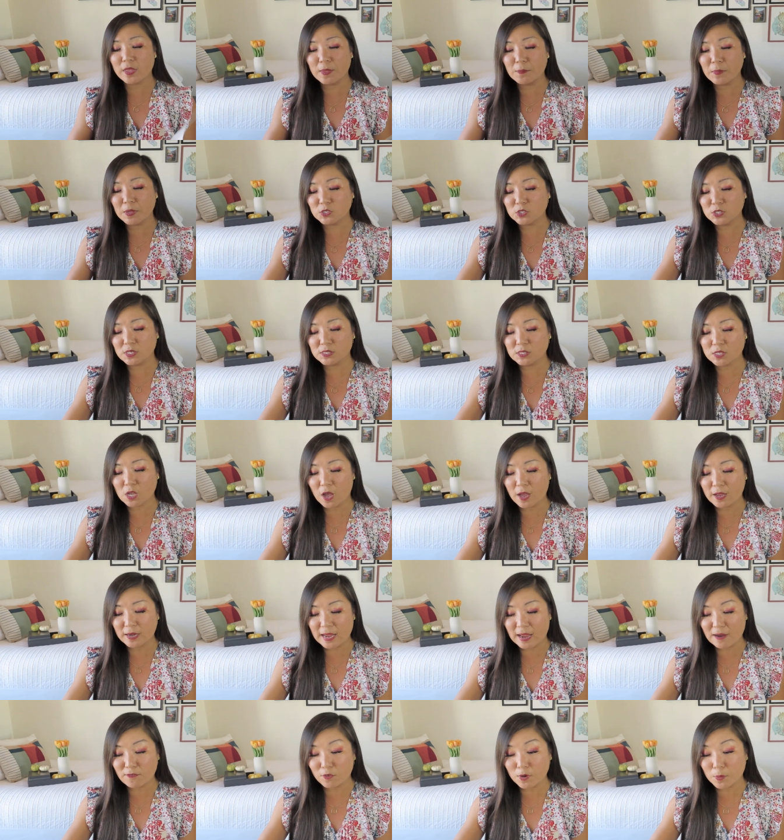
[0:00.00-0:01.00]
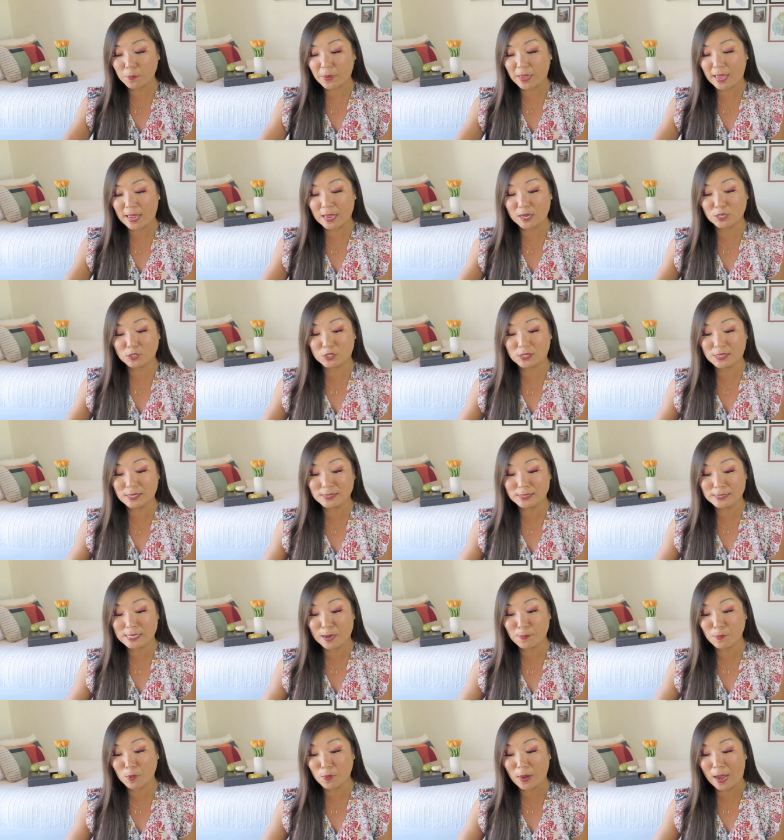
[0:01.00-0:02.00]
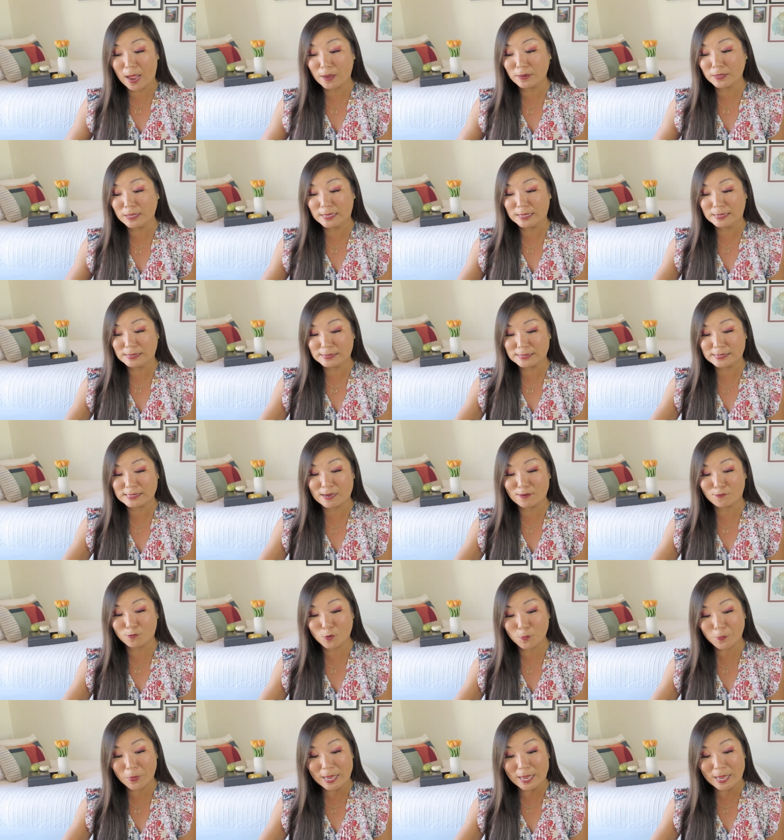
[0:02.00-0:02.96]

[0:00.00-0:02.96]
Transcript: images on every page. This time around it is several